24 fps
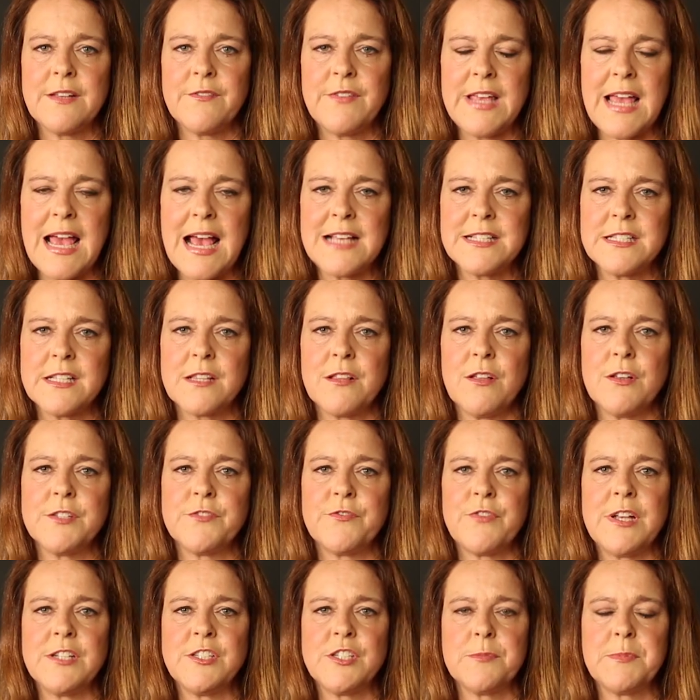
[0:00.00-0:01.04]
if he has a close
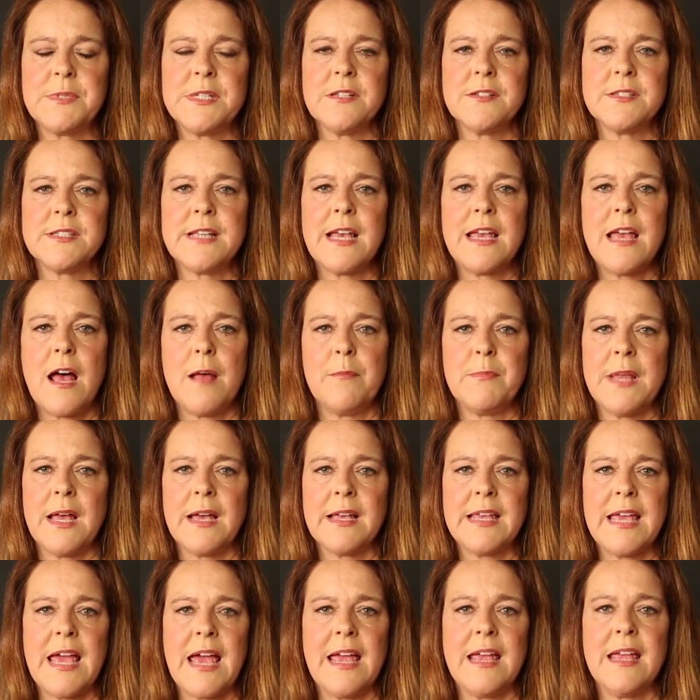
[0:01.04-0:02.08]
friendships, he'll say, "I'm
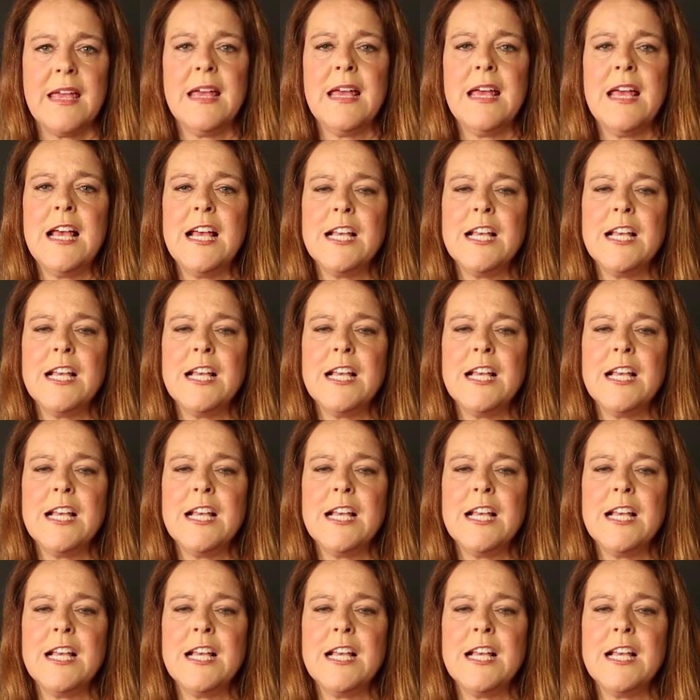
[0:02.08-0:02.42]
not gay."